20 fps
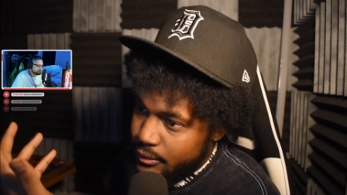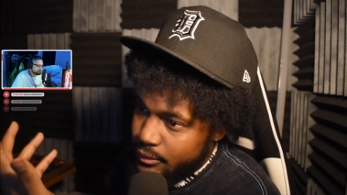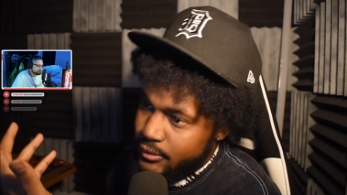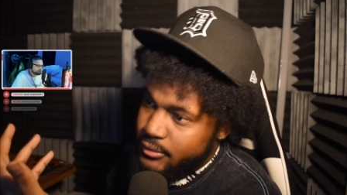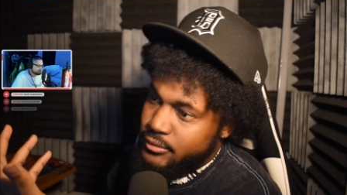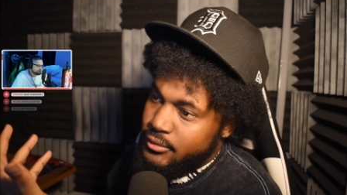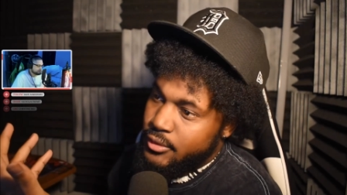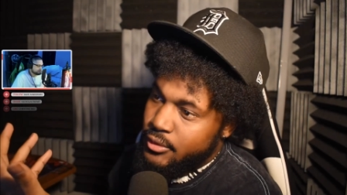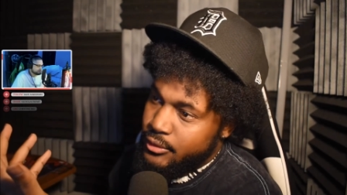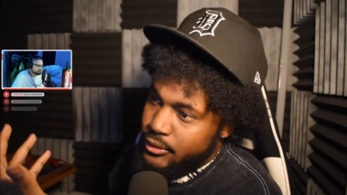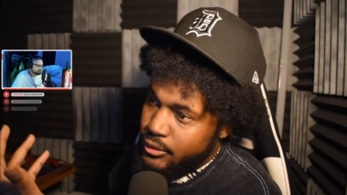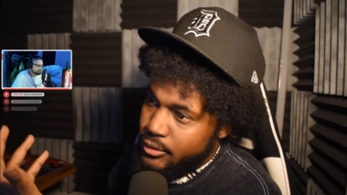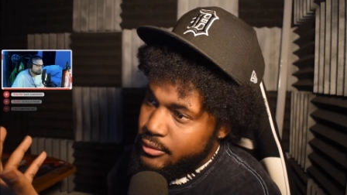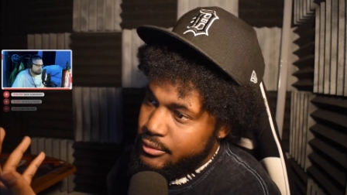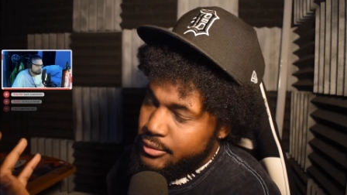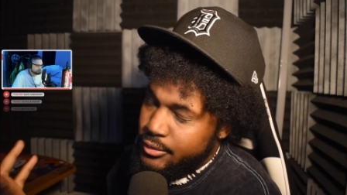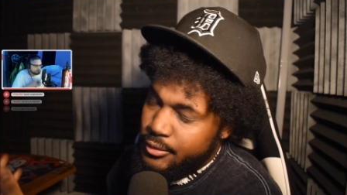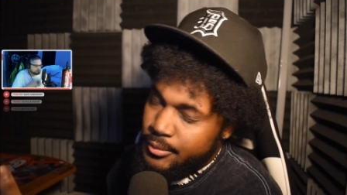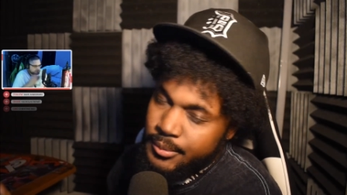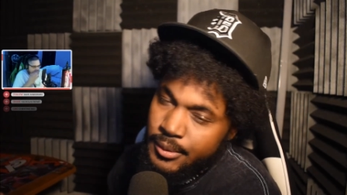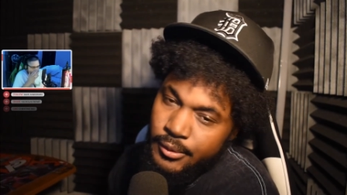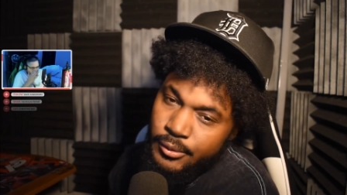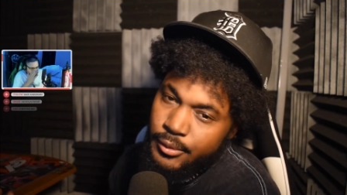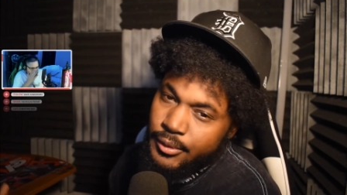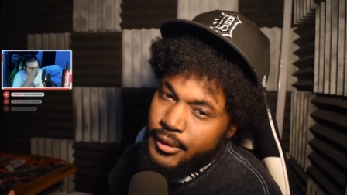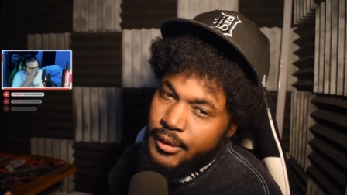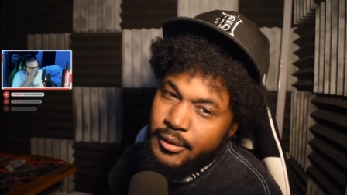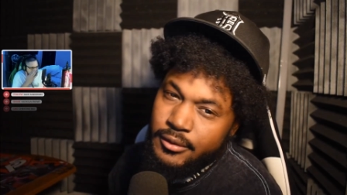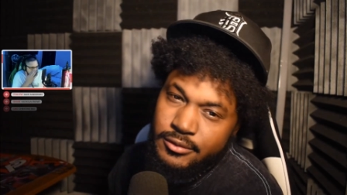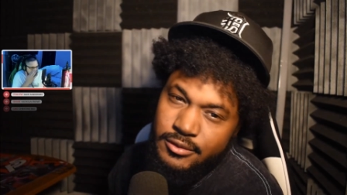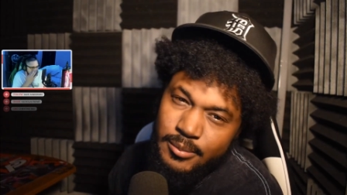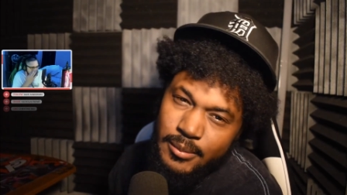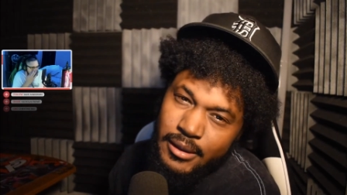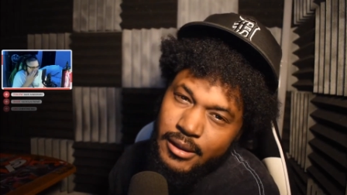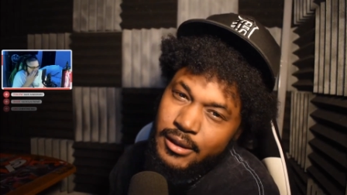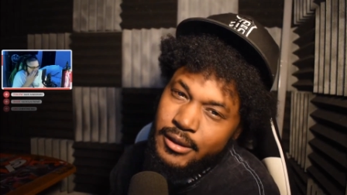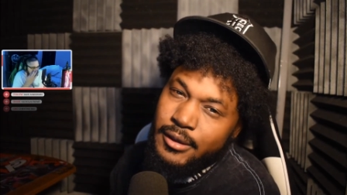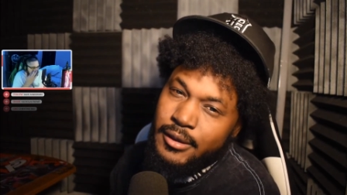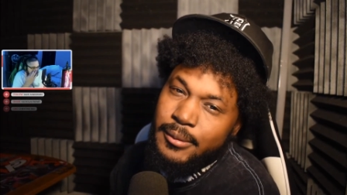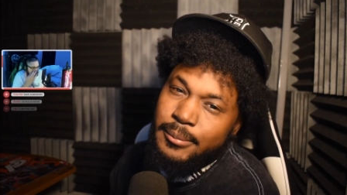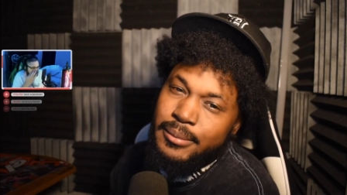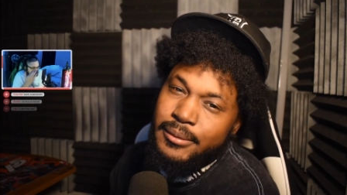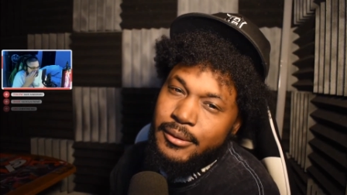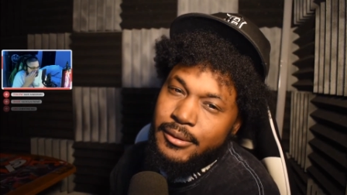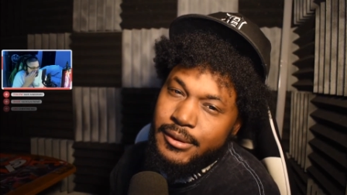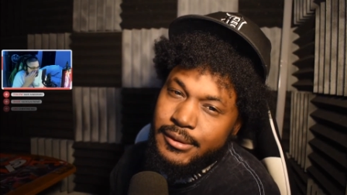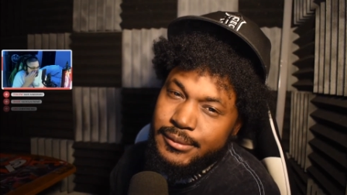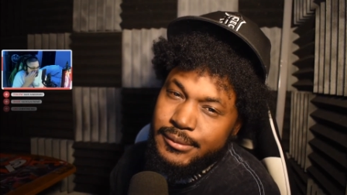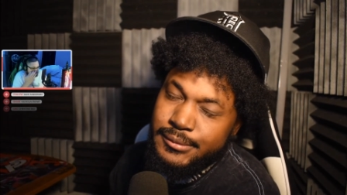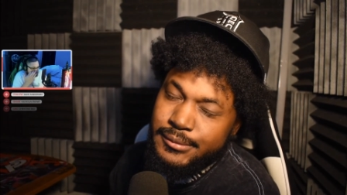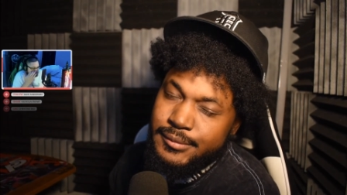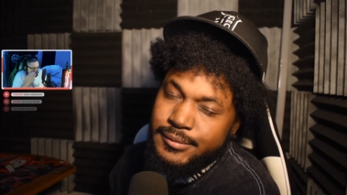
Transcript: this on YouTube, but where else am I going to upload it?